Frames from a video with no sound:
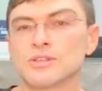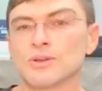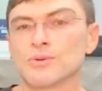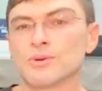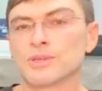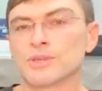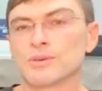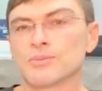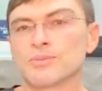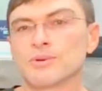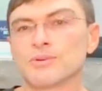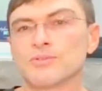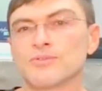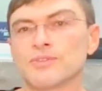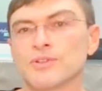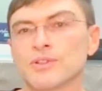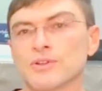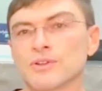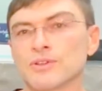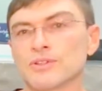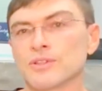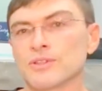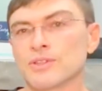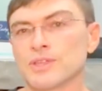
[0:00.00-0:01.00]
we can put
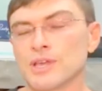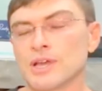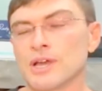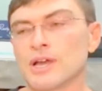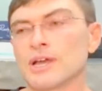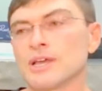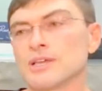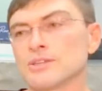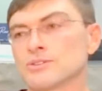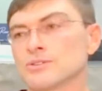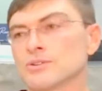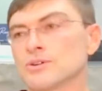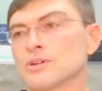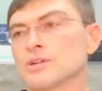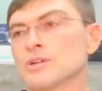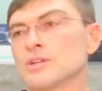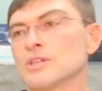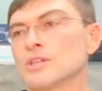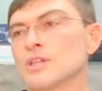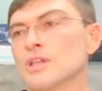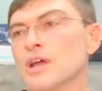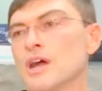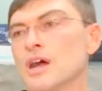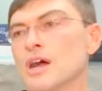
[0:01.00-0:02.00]
filler under the eyes, or
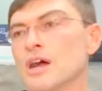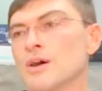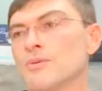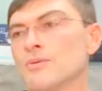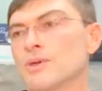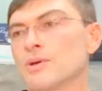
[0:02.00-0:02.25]
they